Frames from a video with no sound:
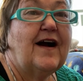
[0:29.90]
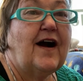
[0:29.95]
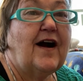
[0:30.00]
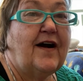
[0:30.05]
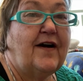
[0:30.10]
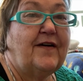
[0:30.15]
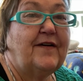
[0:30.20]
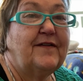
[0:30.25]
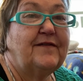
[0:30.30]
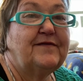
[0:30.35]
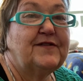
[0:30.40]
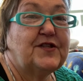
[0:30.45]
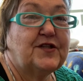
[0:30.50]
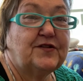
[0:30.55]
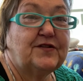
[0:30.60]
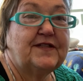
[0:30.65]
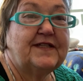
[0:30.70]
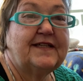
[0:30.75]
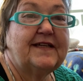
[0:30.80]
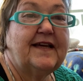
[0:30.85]
of
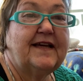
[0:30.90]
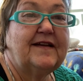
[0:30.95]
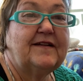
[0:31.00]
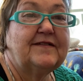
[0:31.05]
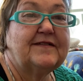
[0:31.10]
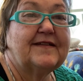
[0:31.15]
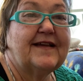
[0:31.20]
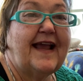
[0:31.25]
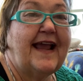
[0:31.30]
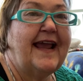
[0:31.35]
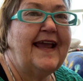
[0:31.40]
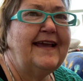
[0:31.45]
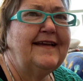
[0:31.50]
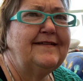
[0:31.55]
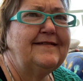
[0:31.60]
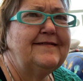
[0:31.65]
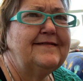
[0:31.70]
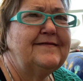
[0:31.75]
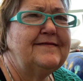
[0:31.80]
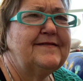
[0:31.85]
Shirts and Giggles
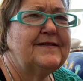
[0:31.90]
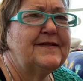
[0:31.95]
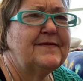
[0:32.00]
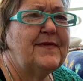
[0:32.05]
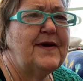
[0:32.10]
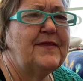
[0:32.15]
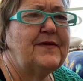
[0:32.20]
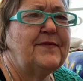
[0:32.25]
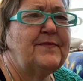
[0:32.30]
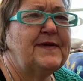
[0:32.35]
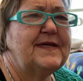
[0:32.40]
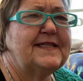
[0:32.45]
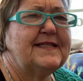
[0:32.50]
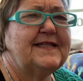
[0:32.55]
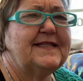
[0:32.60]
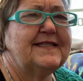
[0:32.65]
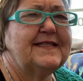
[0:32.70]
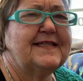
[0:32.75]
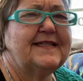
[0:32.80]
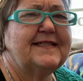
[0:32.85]
and some other
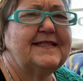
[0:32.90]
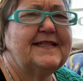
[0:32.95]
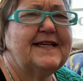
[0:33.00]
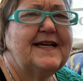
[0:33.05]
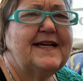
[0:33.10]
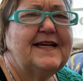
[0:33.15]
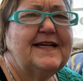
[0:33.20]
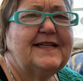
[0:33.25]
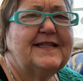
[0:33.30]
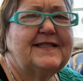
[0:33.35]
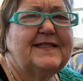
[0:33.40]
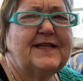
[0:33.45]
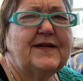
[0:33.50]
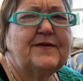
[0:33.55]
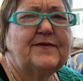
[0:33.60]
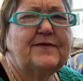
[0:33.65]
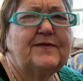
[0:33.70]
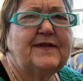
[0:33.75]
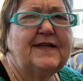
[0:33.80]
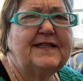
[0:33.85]
businesses.
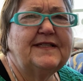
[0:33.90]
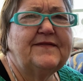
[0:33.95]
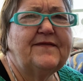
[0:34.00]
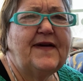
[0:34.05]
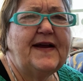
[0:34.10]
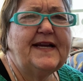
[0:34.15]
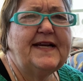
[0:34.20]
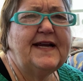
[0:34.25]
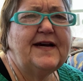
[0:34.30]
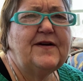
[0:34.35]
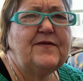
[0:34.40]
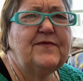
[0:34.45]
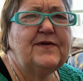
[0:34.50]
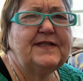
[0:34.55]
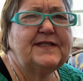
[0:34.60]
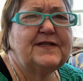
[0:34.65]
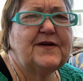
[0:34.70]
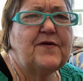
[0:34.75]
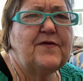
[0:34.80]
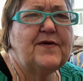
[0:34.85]
So let's find out
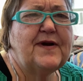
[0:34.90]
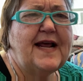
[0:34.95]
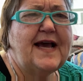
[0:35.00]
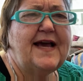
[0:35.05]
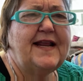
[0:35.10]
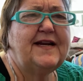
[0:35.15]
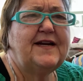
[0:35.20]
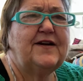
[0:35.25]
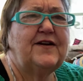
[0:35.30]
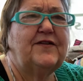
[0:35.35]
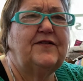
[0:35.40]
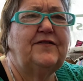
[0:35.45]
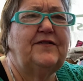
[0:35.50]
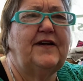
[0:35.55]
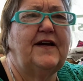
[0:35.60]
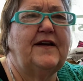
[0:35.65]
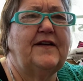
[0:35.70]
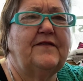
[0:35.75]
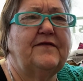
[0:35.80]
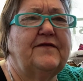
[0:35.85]
what's going on in her
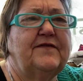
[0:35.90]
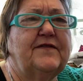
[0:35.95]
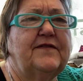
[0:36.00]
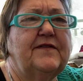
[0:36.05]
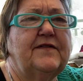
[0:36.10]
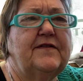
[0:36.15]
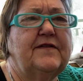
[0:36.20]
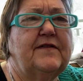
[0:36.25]
life.